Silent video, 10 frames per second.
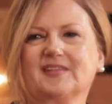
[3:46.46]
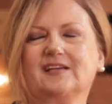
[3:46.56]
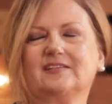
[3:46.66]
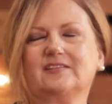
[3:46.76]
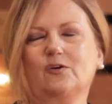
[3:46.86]

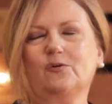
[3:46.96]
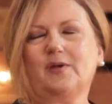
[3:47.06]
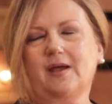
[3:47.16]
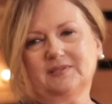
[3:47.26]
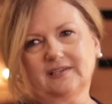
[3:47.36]
So
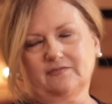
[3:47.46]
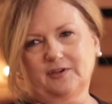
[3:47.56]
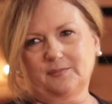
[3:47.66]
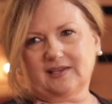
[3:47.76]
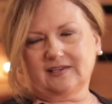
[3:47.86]
Habitat for
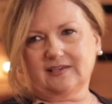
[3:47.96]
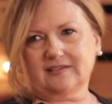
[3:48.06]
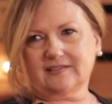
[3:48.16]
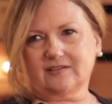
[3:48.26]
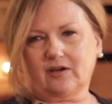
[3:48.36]
Humanity
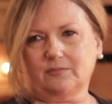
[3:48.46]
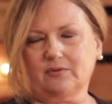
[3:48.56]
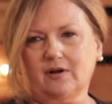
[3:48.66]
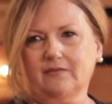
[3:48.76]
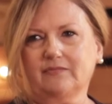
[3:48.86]
is a
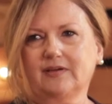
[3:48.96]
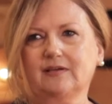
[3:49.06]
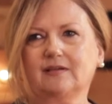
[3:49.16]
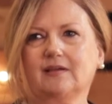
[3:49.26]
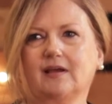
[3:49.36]

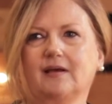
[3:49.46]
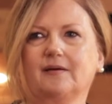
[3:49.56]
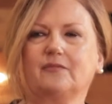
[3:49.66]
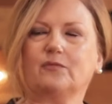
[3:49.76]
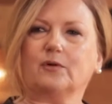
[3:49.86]
nonprofit
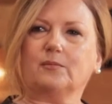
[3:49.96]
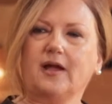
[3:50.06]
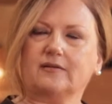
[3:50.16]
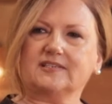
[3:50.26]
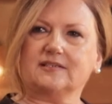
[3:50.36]
affordable
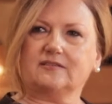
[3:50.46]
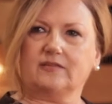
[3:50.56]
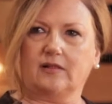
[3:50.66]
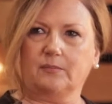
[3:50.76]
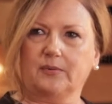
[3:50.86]
housing
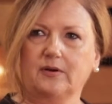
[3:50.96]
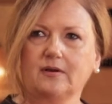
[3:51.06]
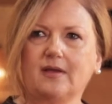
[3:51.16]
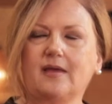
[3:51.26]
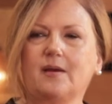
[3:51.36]
developer,
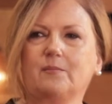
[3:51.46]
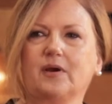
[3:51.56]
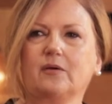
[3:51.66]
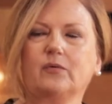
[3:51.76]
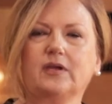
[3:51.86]

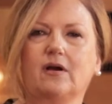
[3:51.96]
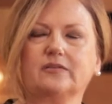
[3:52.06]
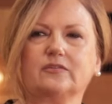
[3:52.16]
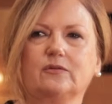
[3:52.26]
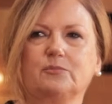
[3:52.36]
but we
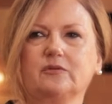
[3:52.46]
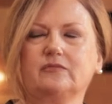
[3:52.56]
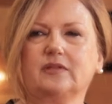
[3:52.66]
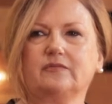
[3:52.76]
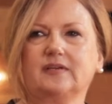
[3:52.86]
also improve
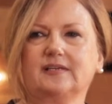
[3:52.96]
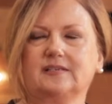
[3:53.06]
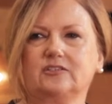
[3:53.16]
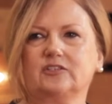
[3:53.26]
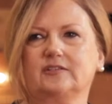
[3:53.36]
living
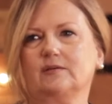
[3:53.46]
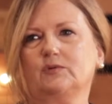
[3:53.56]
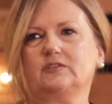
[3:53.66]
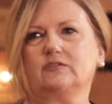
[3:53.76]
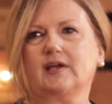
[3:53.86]
conditions, and we
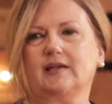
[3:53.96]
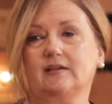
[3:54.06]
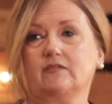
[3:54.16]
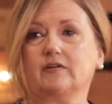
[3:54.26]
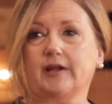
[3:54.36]
do that in
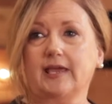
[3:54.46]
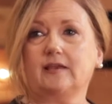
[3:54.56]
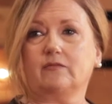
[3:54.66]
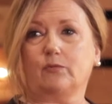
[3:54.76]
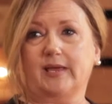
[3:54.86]
a variety
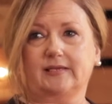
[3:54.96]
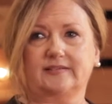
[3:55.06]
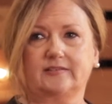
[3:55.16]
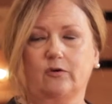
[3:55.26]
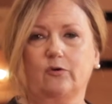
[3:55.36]
of ways.
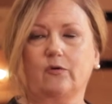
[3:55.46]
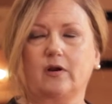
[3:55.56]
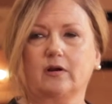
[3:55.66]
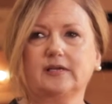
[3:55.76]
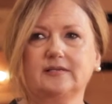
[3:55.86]
So
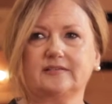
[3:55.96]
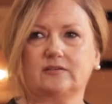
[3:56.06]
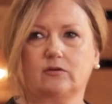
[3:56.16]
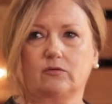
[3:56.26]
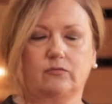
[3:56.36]
our
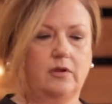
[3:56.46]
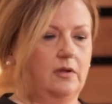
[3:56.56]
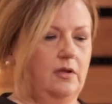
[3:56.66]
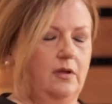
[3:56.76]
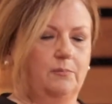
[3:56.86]
keystone
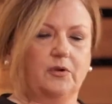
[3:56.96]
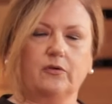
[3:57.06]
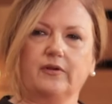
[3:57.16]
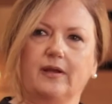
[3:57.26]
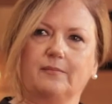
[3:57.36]

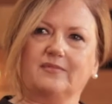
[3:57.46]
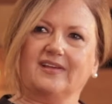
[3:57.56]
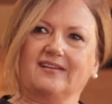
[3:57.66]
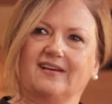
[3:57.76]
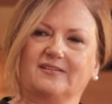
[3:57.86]
program,
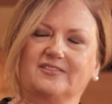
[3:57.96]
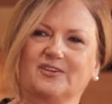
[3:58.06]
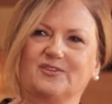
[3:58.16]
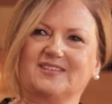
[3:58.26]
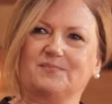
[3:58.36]
so
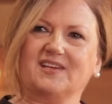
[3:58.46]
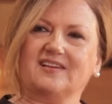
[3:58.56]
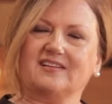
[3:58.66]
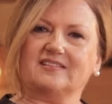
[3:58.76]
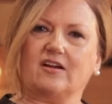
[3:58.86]
to speak,
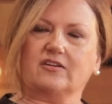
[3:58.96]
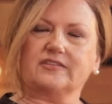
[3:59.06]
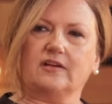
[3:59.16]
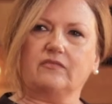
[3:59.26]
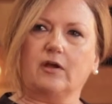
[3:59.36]
is our
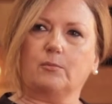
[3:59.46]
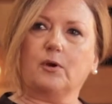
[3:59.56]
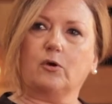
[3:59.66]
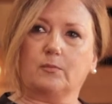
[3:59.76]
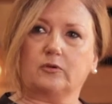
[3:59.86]
self-help
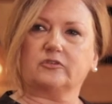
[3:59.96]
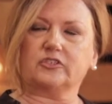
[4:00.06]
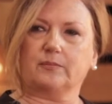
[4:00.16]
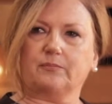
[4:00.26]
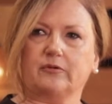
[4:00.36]
home
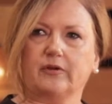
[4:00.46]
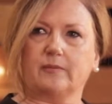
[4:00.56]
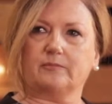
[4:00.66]
ownership program.